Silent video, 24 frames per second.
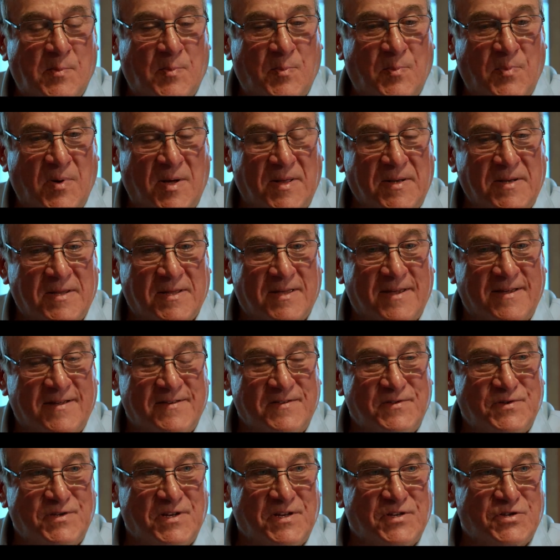but uh,
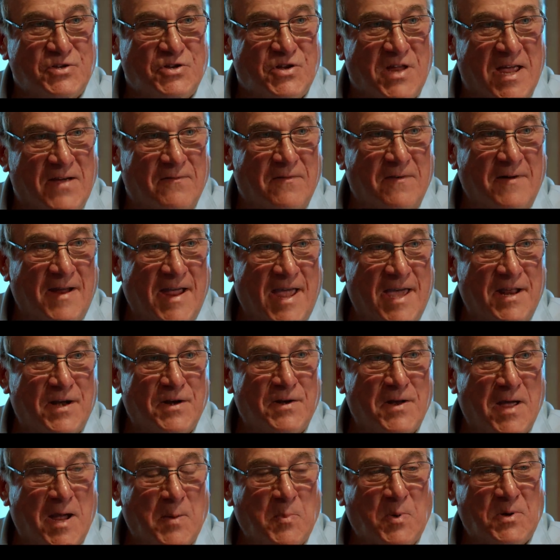she's never had an
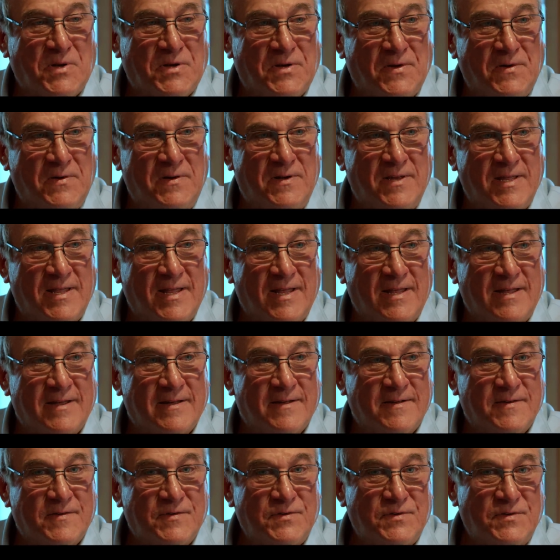opportunity
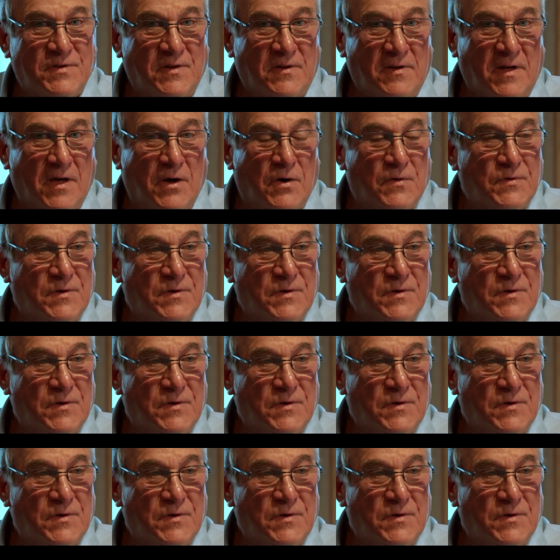to go